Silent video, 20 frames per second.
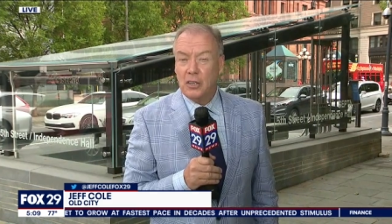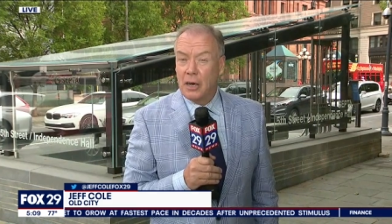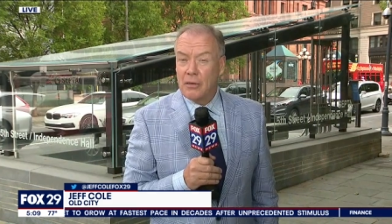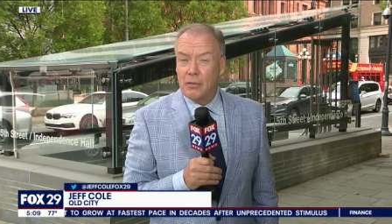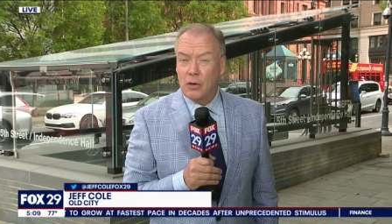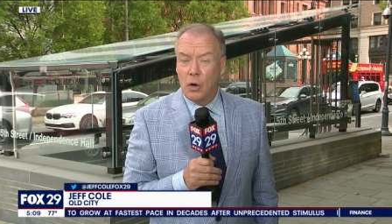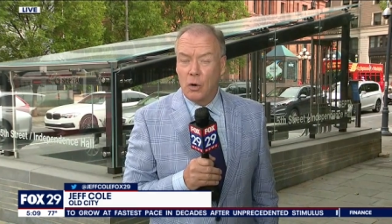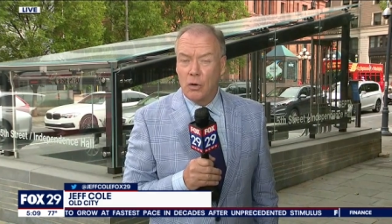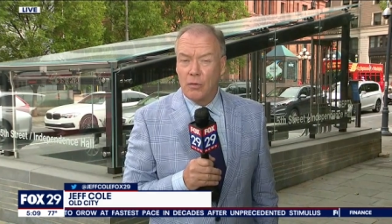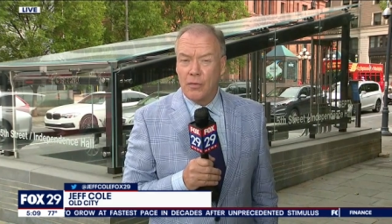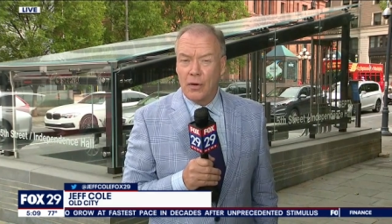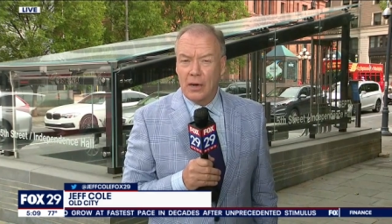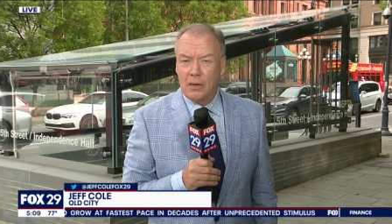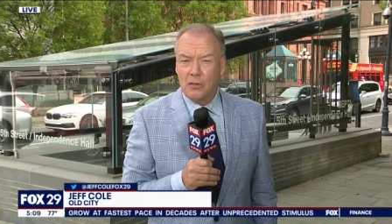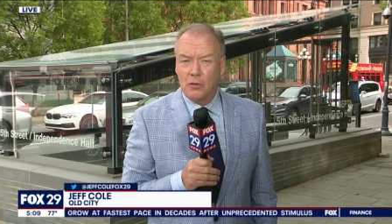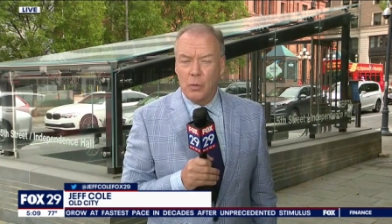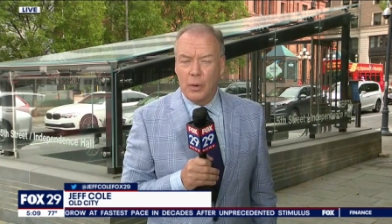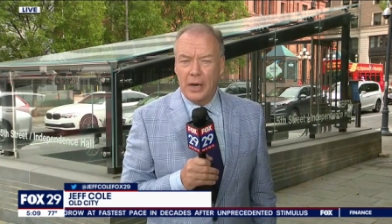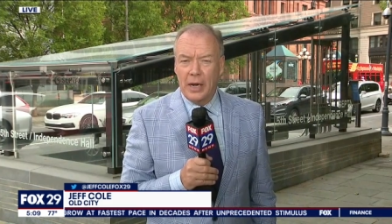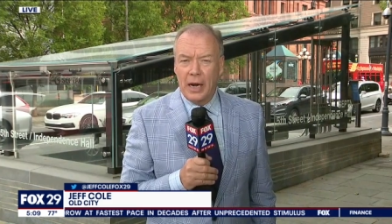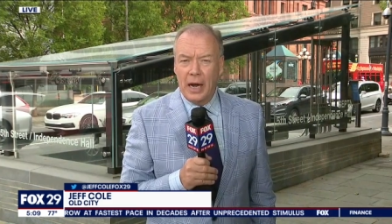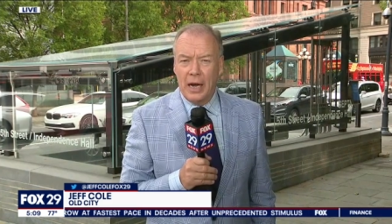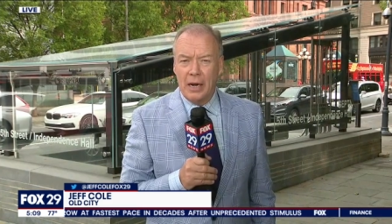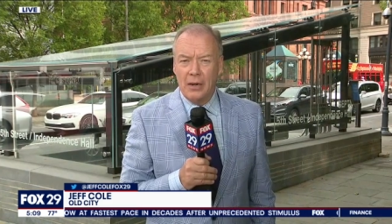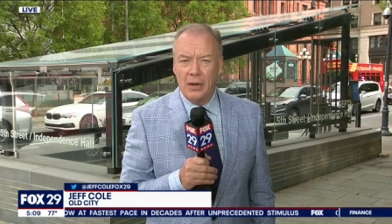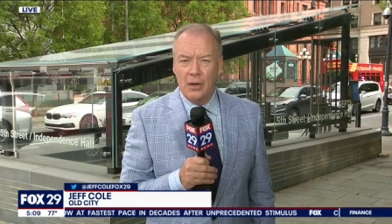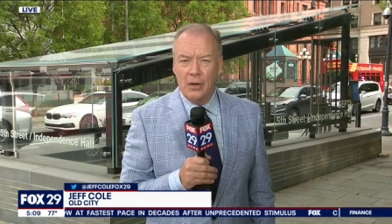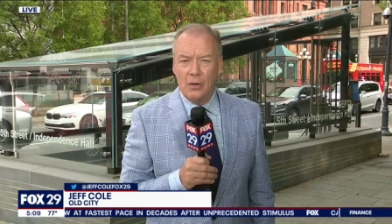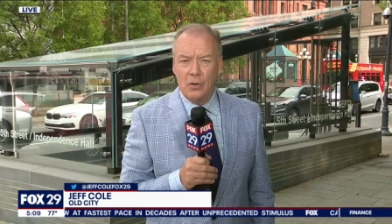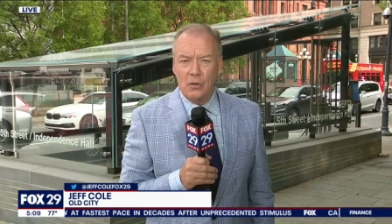Jeff Cole, Fox
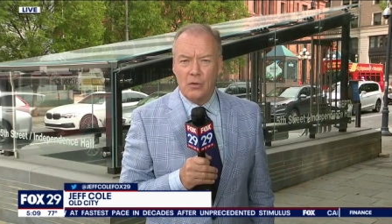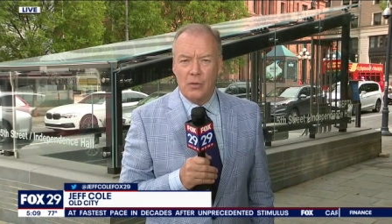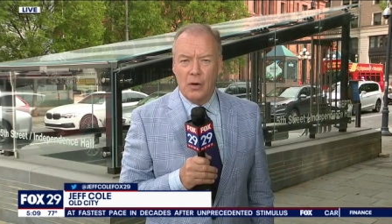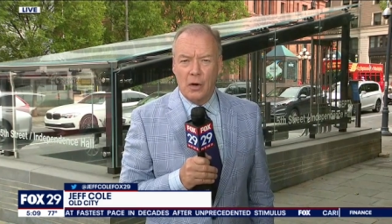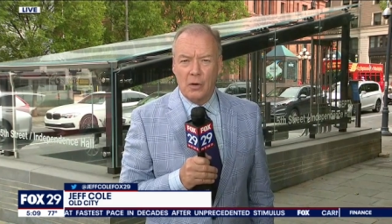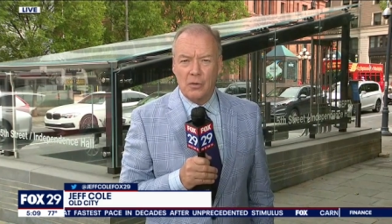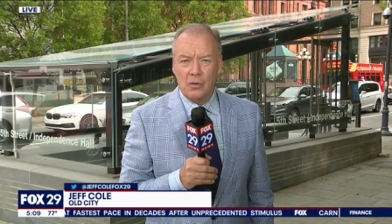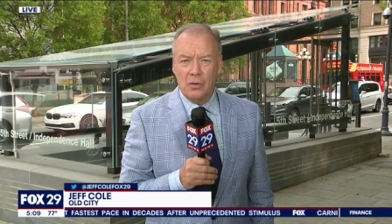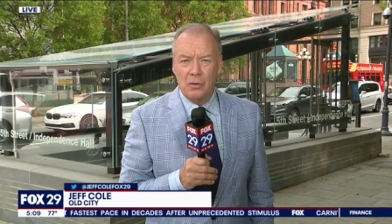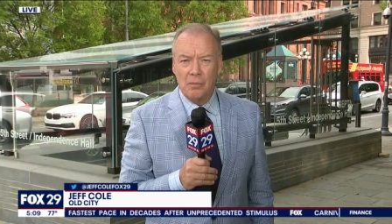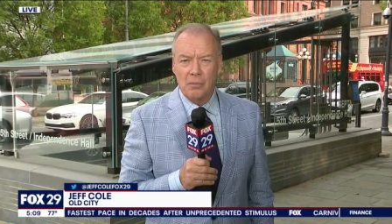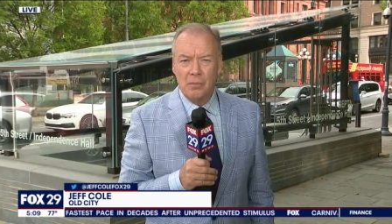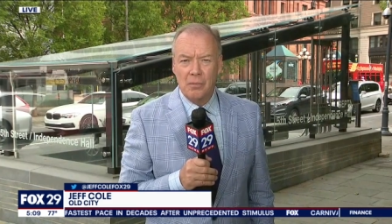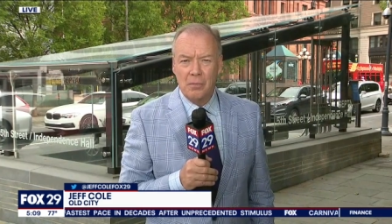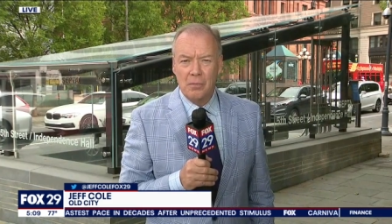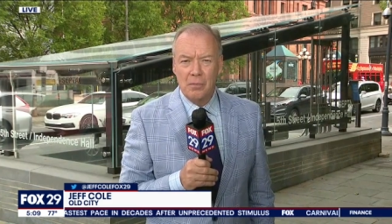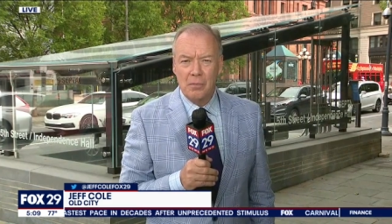29 News, folks. That's